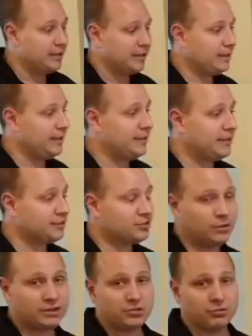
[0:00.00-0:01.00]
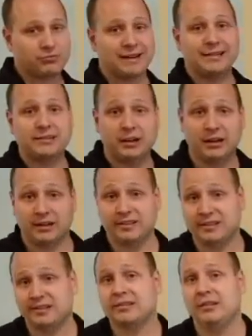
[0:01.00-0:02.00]
He is going to rent
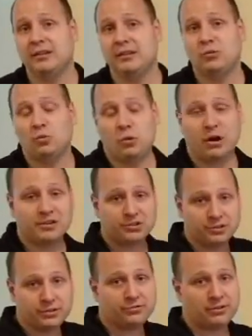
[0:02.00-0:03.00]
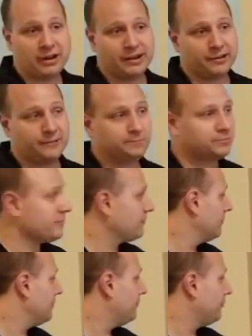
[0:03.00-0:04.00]
us washer and dryer
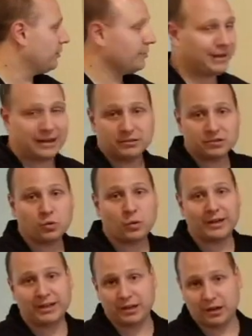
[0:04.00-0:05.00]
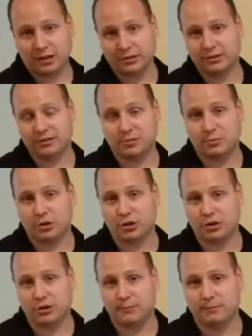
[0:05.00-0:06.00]
for about $20
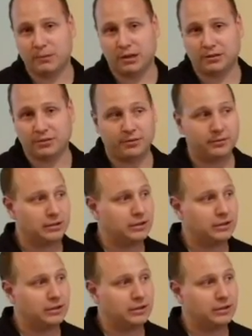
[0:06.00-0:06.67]
per month.